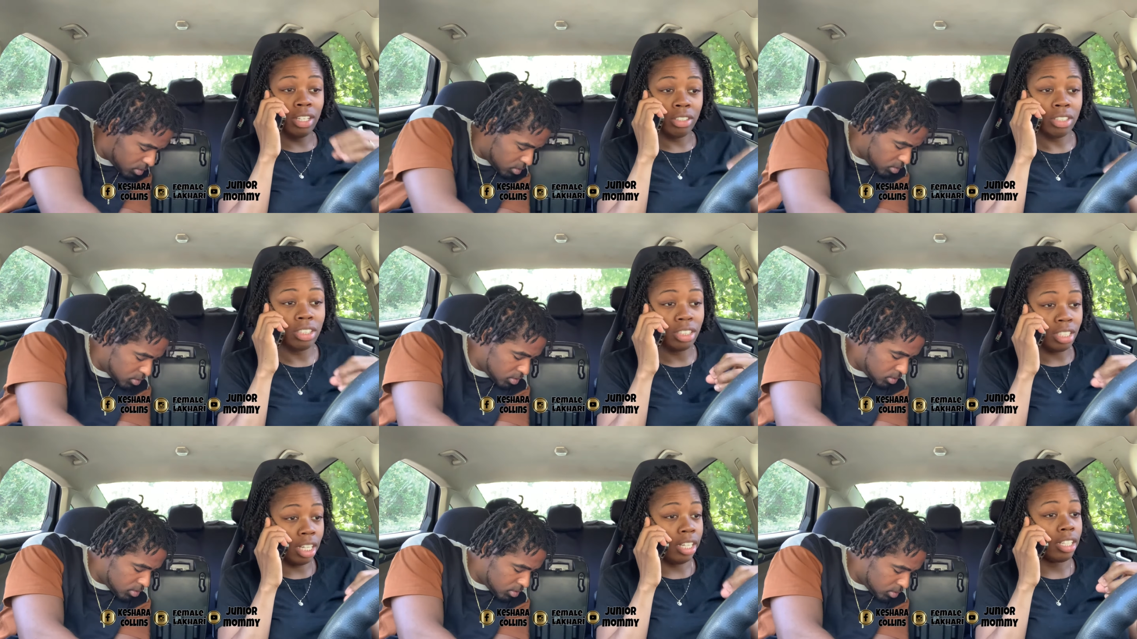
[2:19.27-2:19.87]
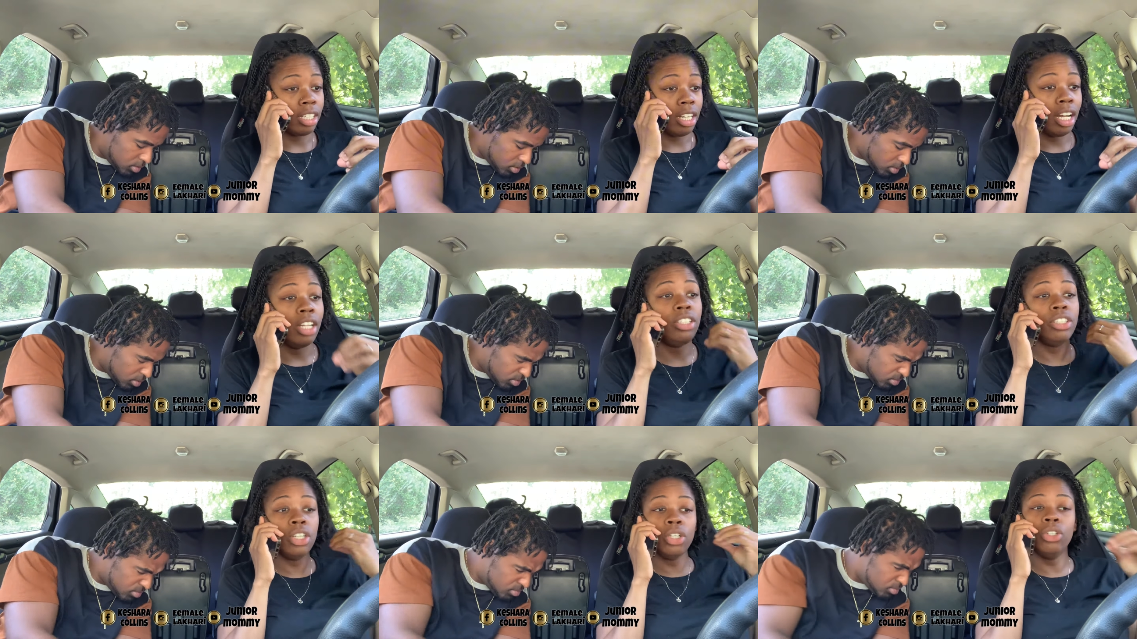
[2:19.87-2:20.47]
Speaker 1: else's. Doc. I
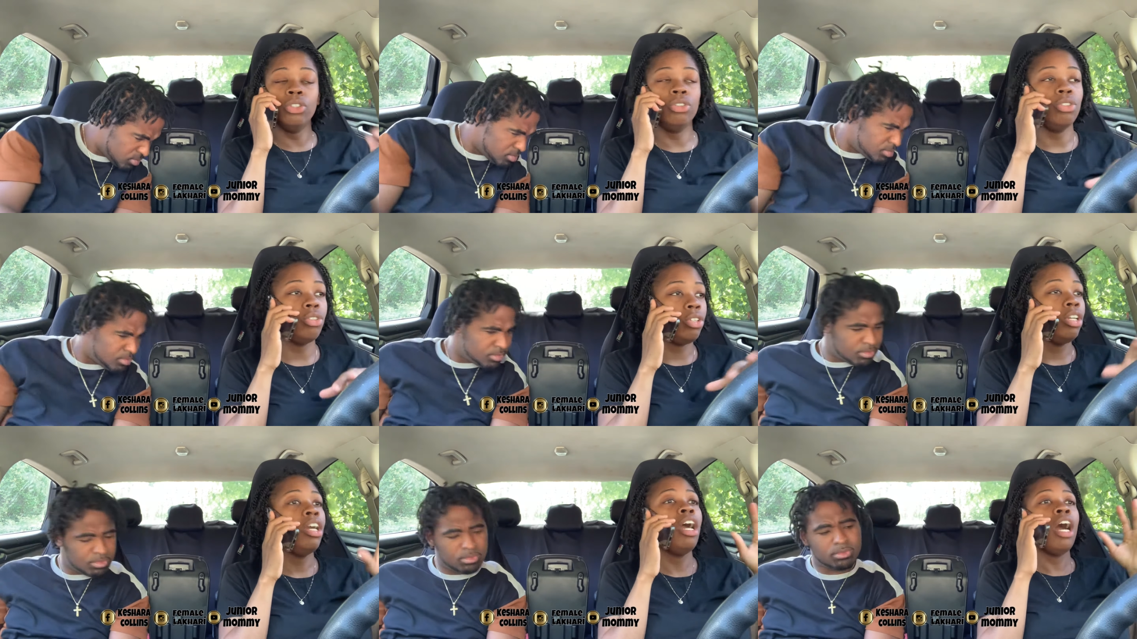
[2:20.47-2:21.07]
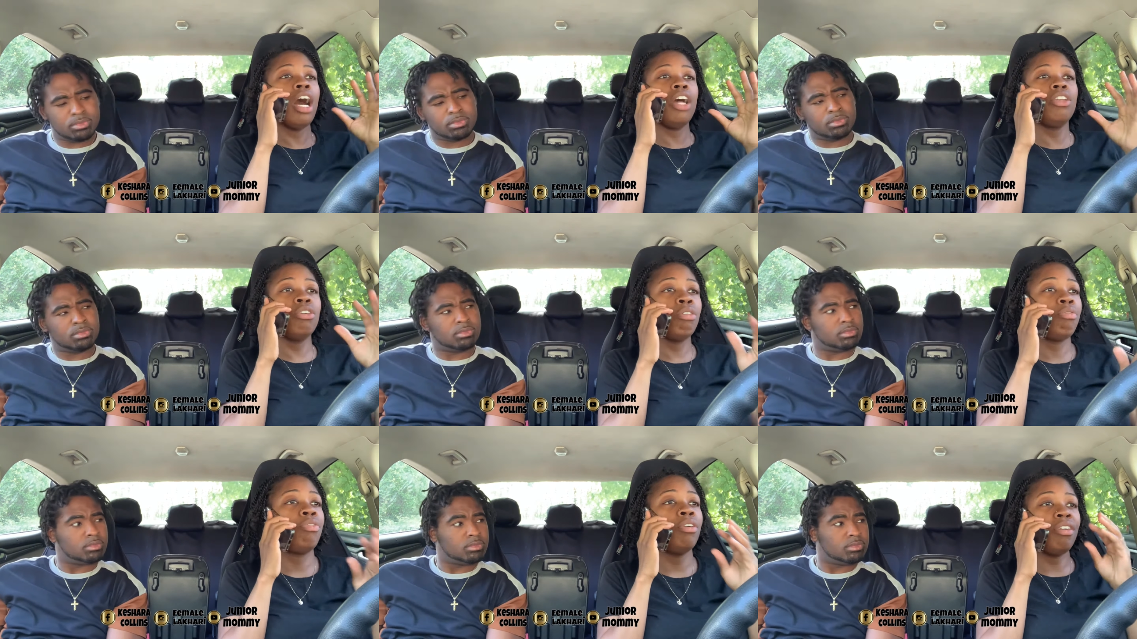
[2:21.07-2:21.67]
know. I
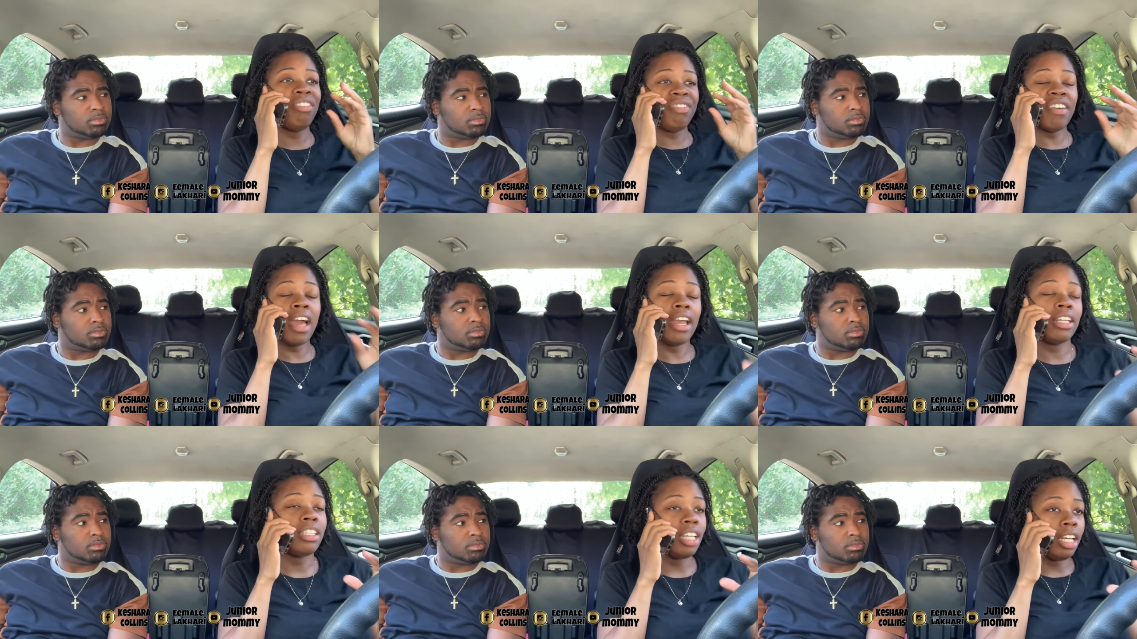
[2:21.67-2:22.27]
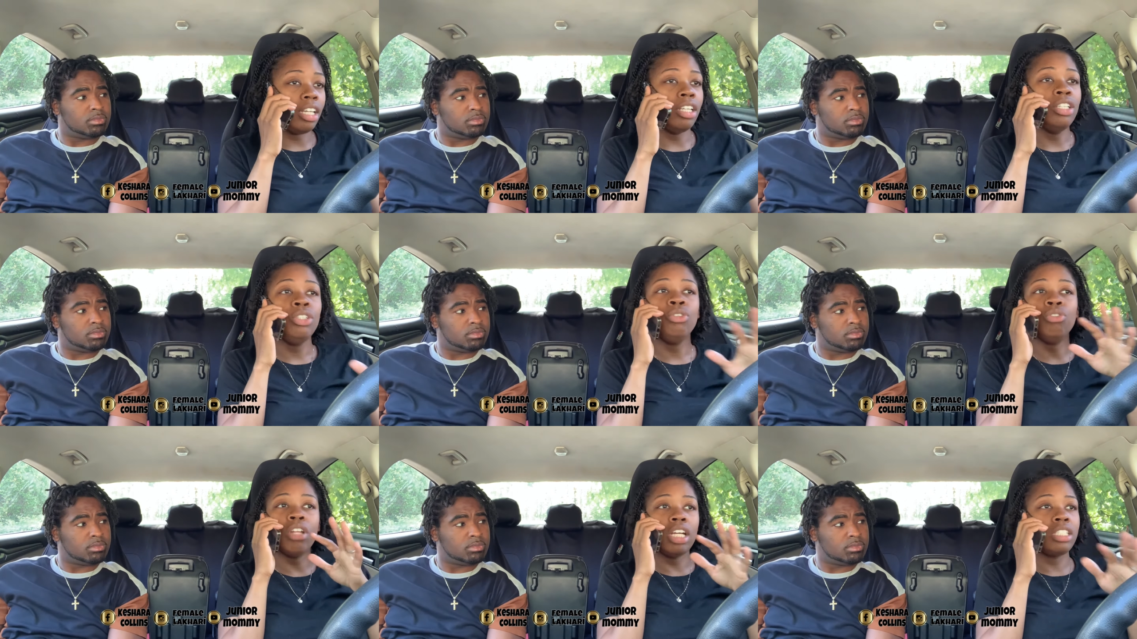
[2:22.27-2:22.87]
know for a fact that
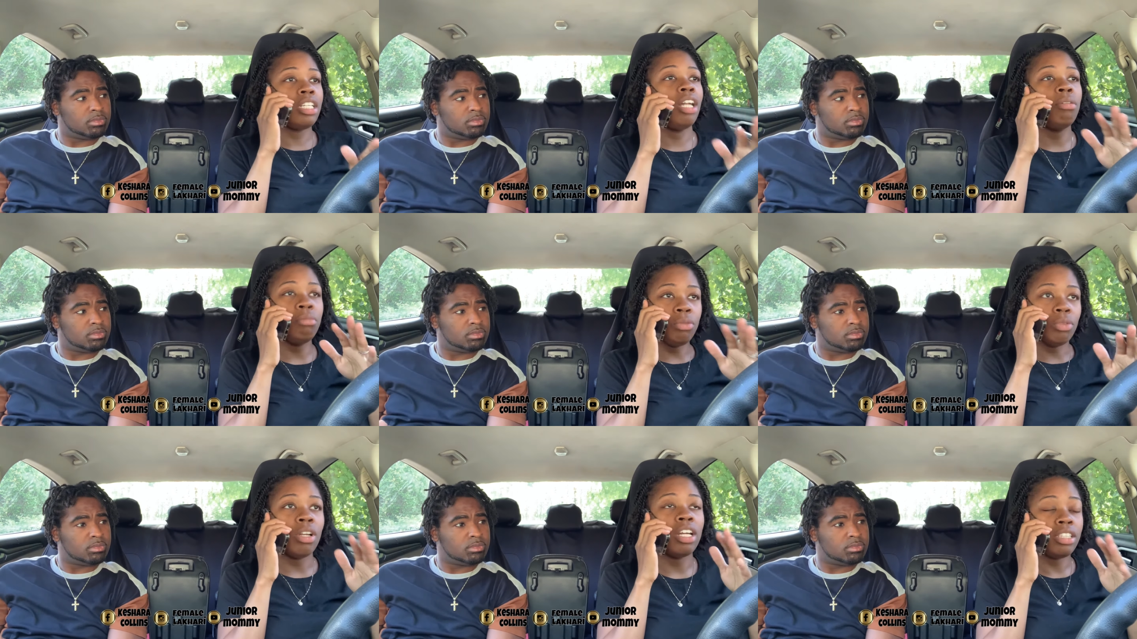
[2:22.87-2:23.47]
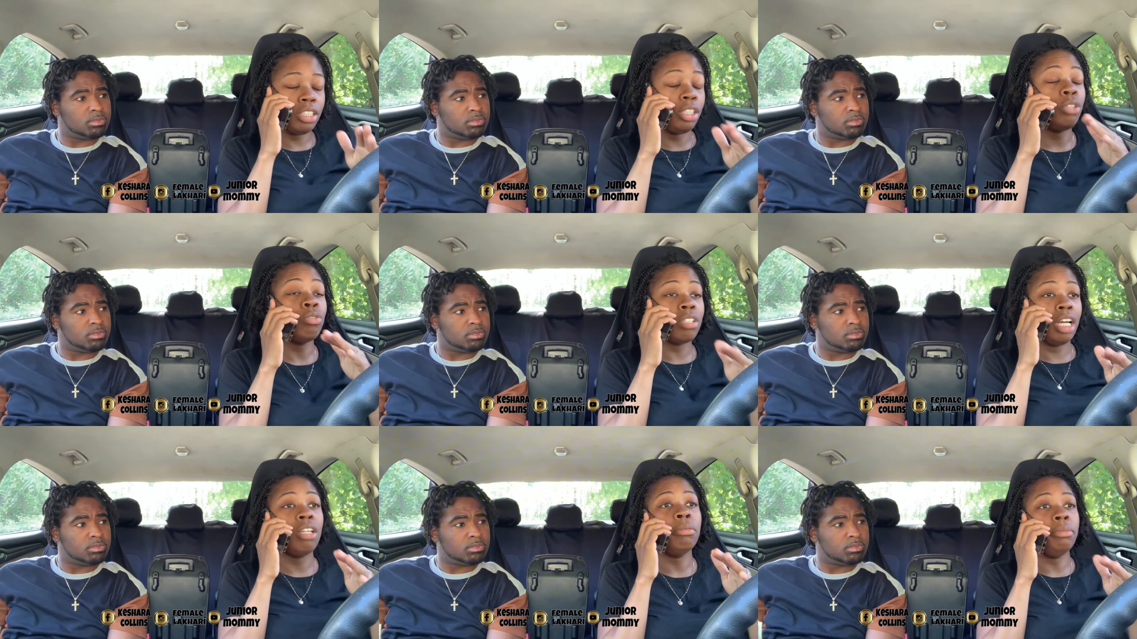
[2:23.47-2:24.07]
you're not telling me what I think you're
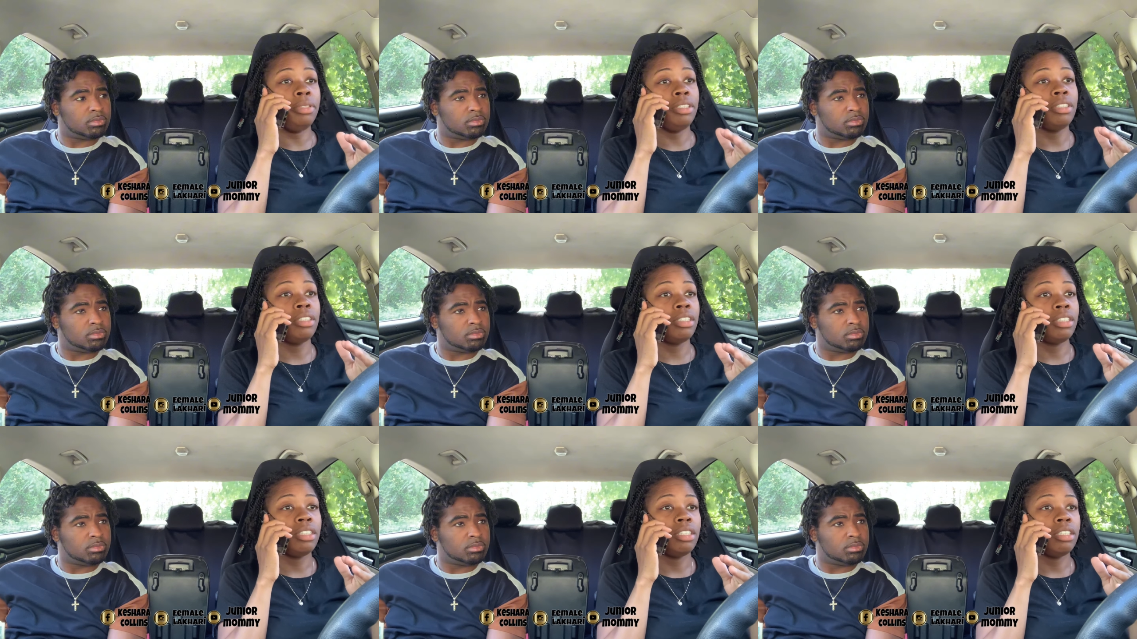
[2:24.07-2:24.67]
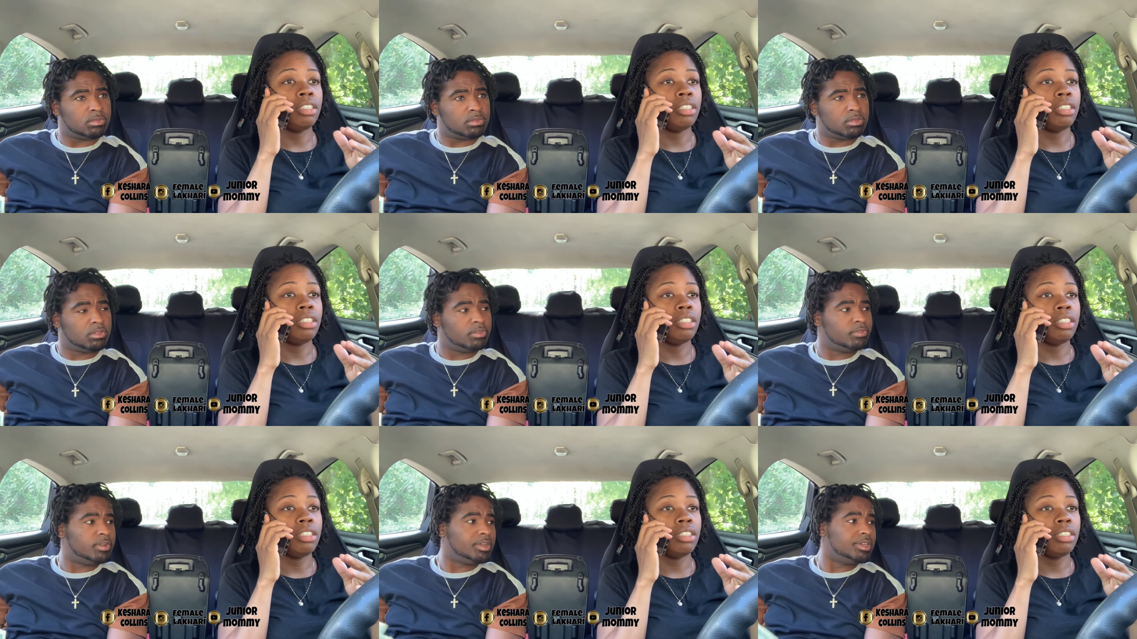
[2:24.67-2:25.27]
telling me
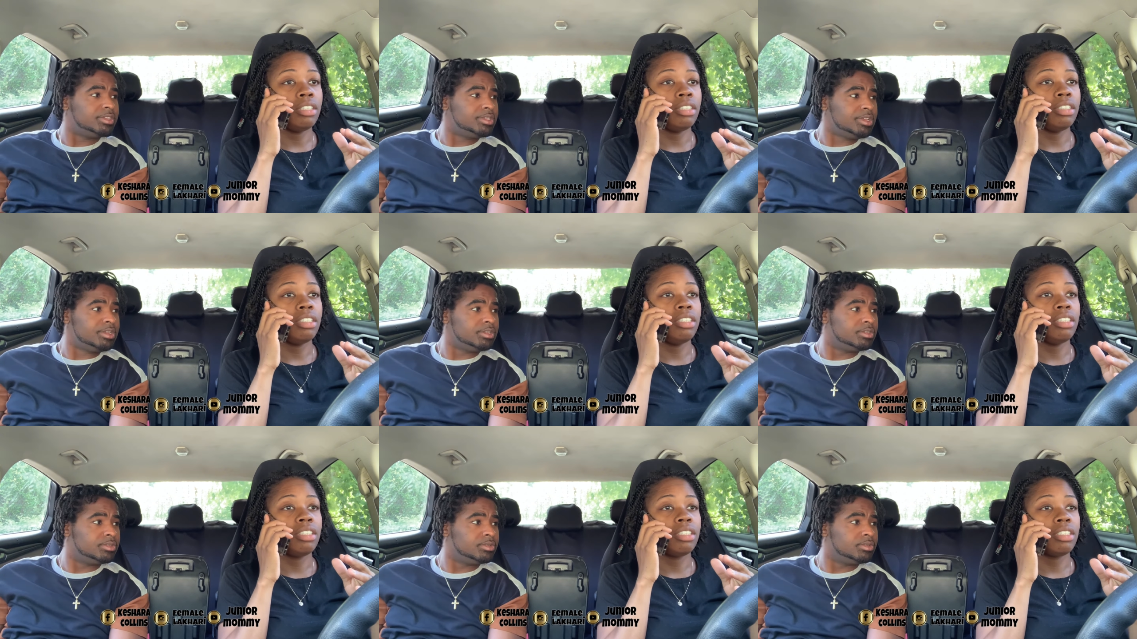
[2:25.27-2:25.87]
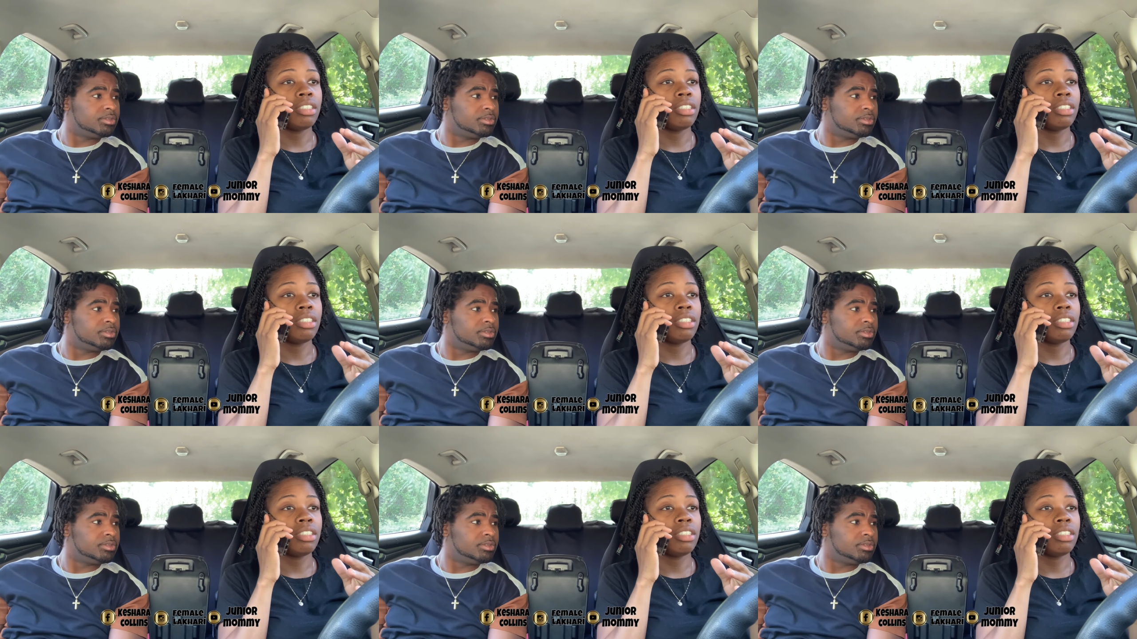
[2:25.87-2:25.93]
Speaker 2: the fuck are talking?